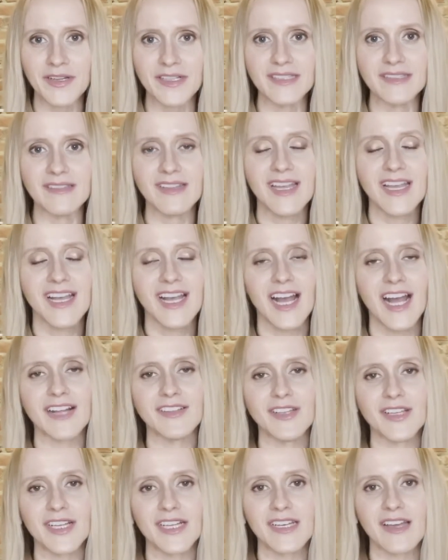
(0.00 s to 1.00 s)
and I
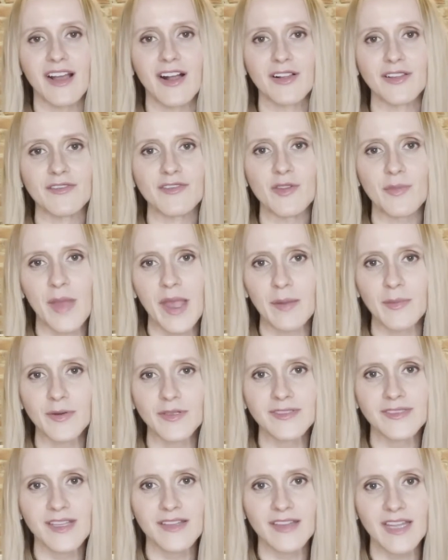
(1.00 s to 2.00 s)
look at all of the
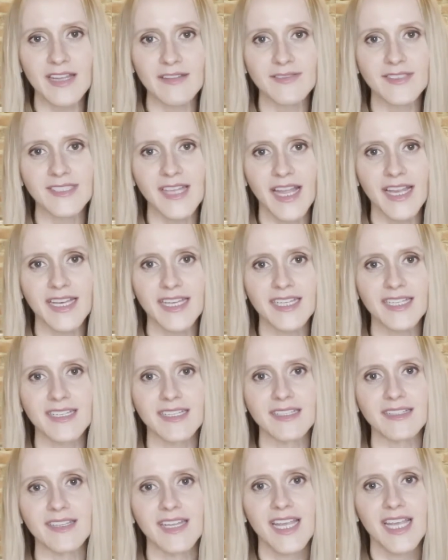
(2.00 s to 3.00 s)
papers that they've cited,
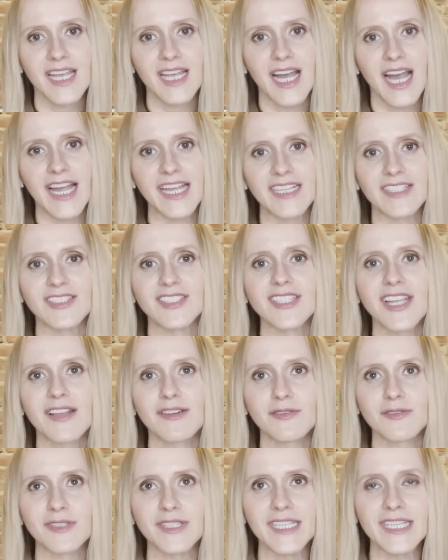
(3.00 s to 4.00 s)
and I can
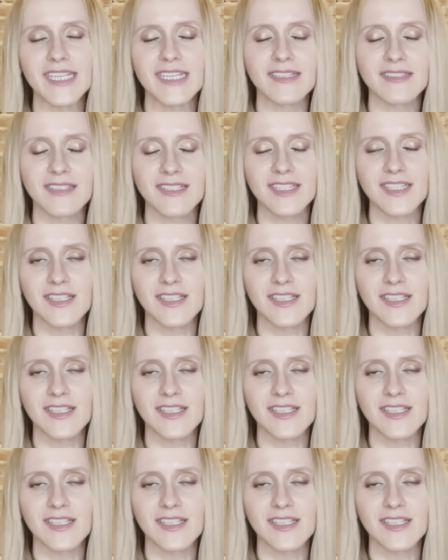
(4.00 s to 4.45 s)
generally,